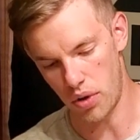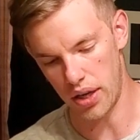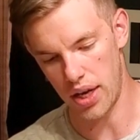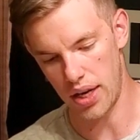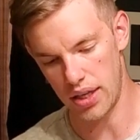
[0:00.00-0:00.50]
you
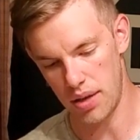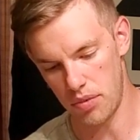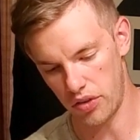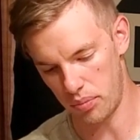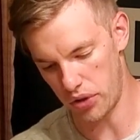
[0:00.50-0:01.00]
want to kind of keep
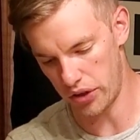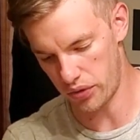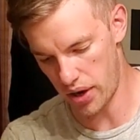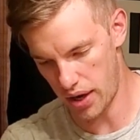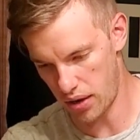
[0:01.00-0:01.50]
this in
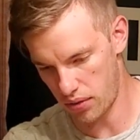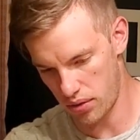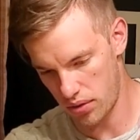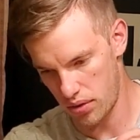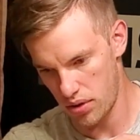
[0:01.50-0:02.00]
place right
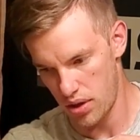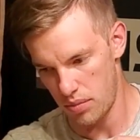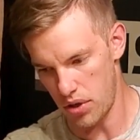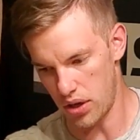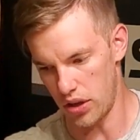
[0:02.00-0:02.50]
now,
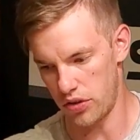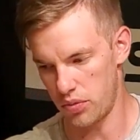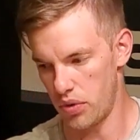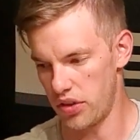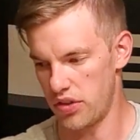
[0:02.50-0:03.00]

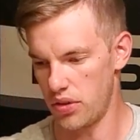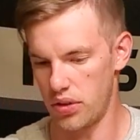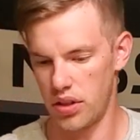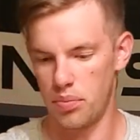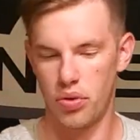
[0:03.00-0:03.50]
because we still
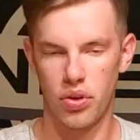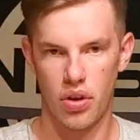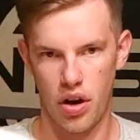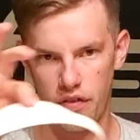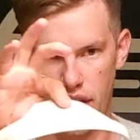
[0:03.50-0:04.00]
need to put
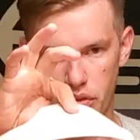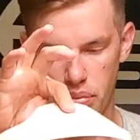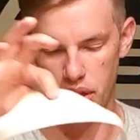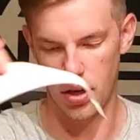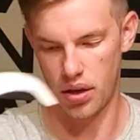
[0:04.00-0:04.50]
our Visor
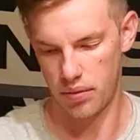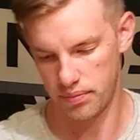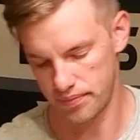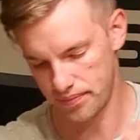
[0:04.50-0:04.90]
Peak on.